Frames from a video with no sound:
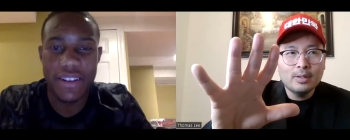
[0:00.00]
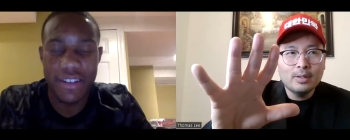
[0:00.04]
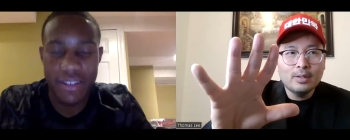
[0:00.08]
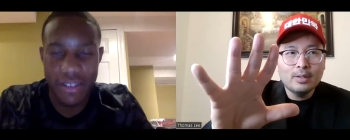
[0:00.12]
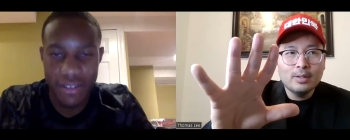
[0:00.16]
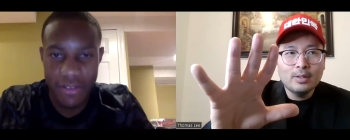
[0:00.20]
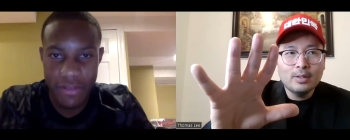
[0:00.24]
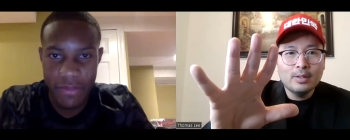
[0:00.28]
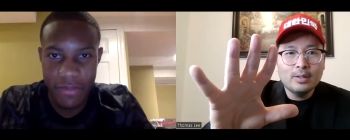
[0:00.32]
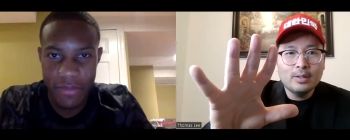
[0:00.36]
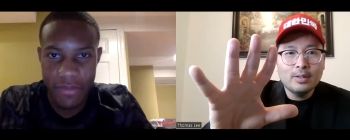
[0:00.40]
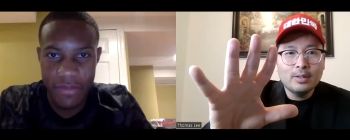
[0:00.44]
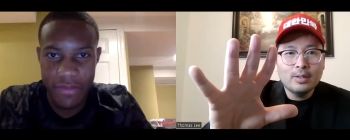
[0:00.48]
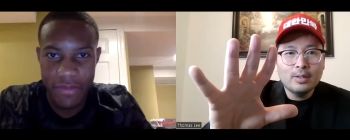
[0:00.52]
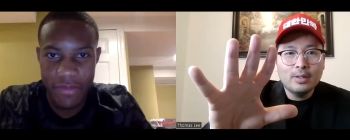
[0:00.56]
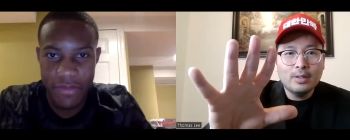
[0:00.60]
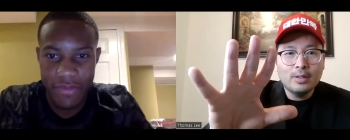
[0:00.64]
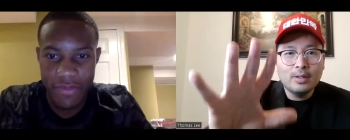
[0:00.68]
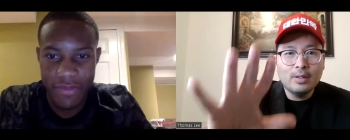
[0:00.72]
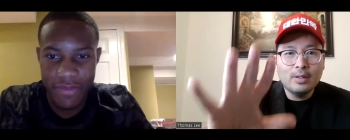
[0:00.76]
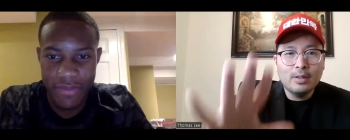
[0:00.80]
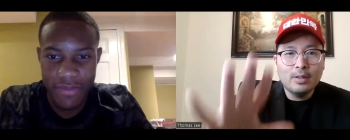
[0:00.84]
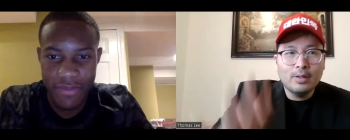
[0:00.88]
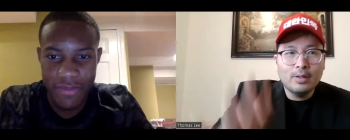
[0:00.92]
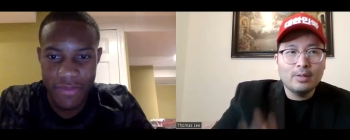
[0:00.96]
Speaker 1: it.
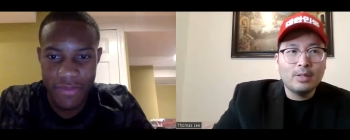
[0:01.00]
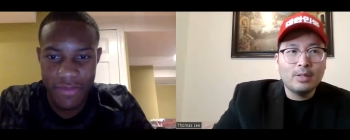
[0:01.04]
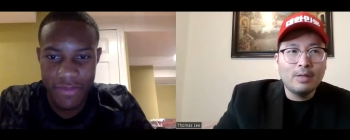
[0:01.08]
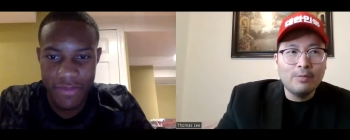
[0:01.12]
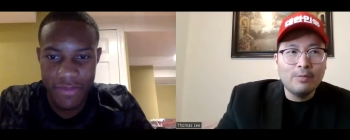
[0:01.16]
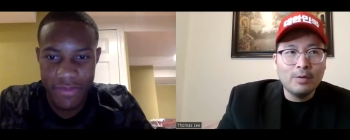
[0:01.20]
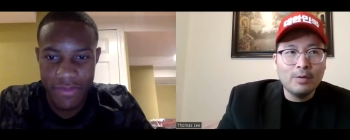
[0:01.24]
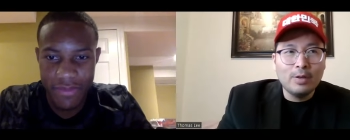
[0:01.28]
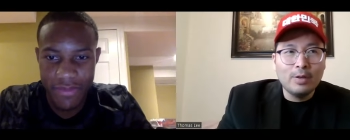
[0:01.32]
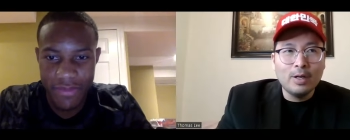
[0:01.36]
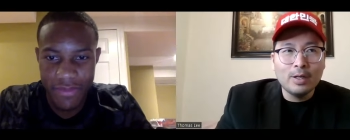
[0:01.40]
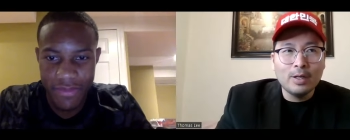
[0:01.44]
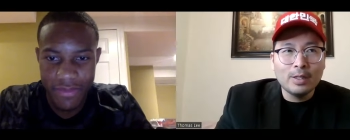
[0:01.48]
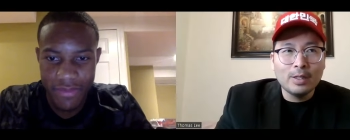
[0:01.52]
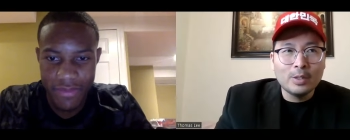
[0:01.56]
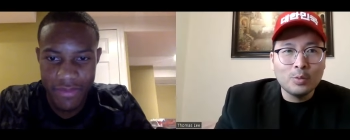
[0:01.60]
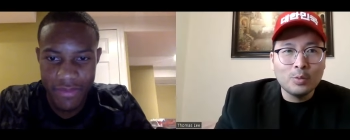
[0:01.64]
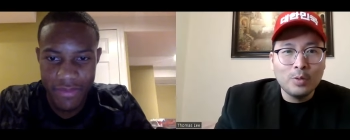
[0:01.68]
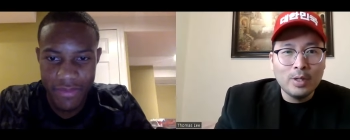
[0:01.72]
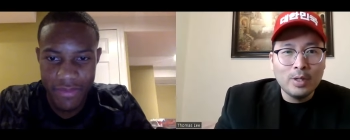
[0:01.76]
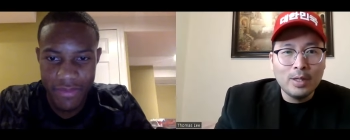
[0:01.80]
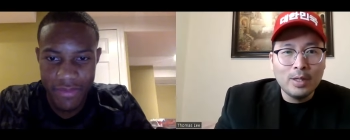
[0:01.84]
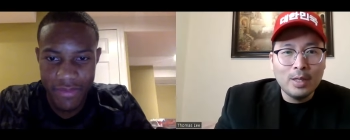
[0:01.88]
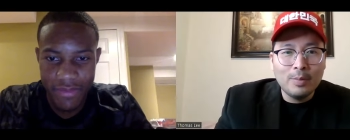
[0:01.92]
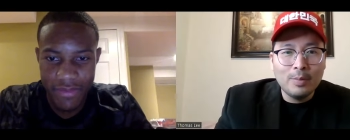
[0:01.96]
Are the Denver
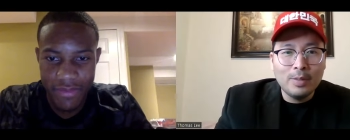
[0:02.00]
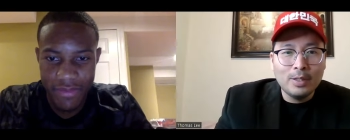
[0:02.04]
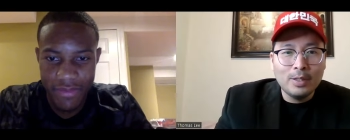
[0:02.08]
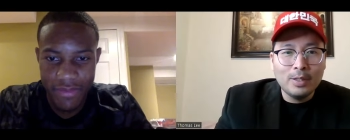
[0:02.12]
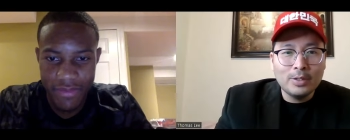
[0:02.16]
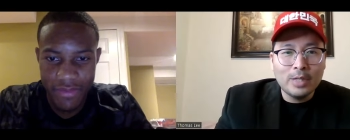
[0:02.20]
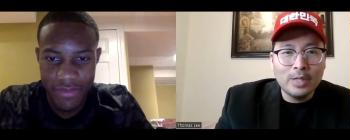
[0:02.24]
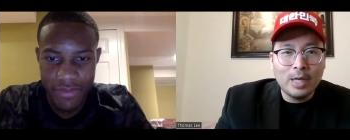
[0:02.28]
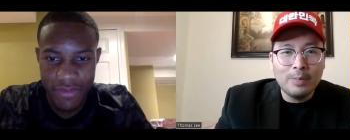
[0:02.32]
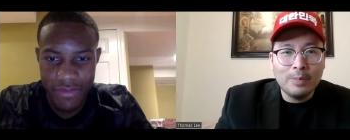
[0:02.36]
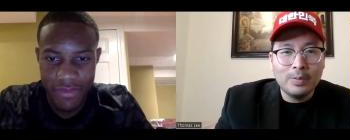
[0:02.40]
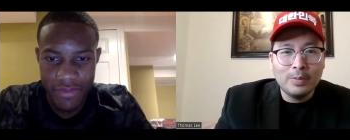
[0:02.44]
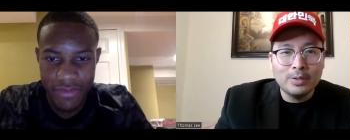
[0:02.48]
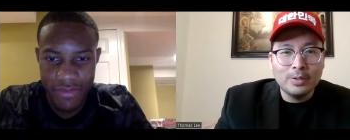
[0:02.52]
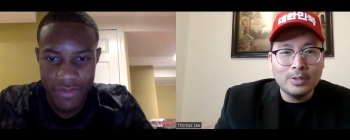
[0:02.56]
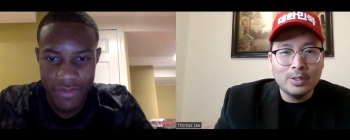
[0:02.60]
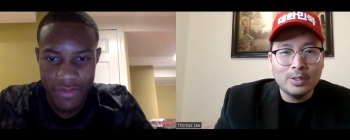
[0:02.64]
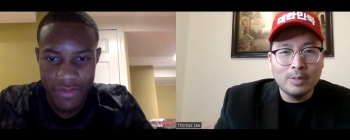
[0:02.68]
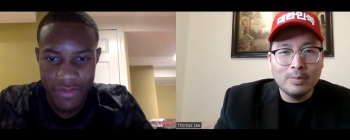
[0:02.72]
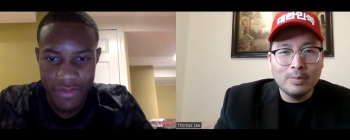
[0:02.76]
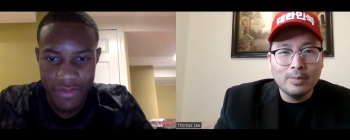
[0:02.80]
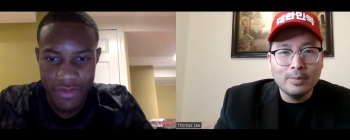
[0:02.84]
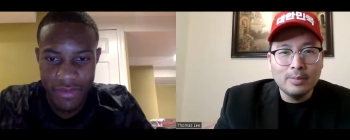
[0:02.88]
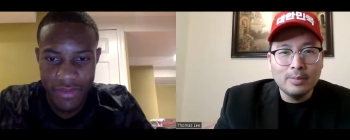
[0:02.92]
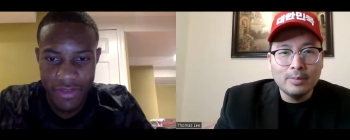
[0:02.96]
Nuggets winning the N B A
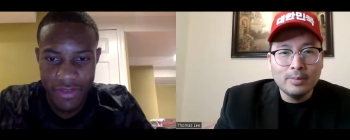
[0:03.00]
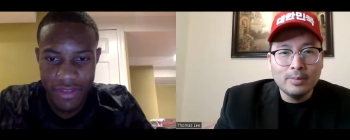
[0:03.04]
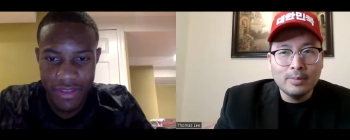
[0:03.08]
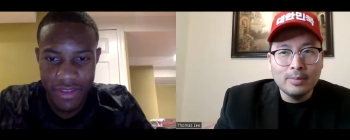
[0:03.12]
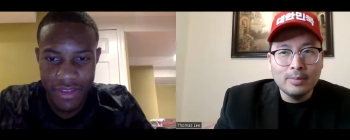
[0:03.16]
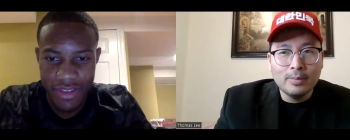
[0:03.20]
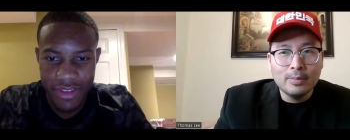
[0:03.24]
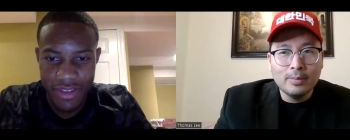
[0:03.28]
championship?